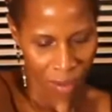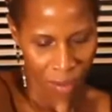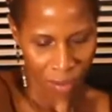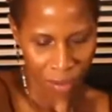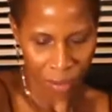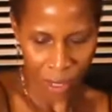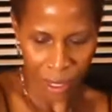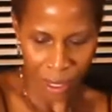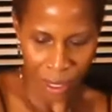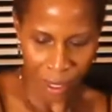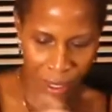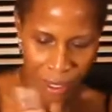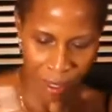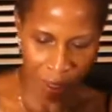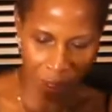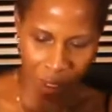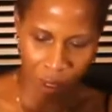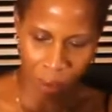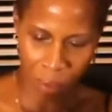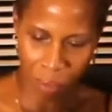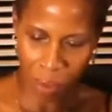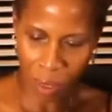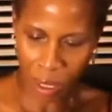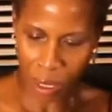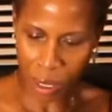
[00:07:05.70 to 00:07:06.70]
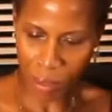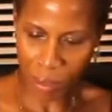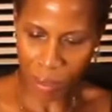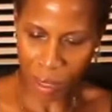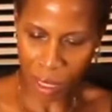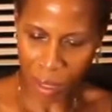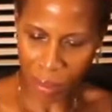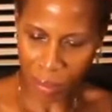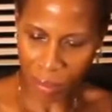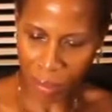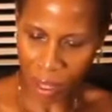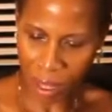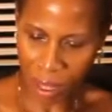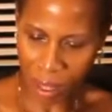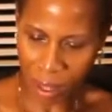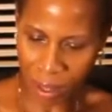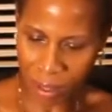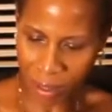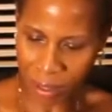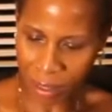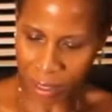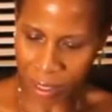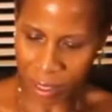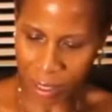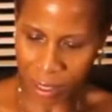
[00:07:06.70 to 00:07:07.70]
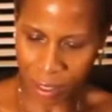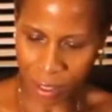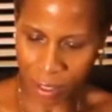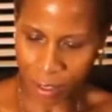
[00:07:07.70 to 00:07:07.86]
because the premium box,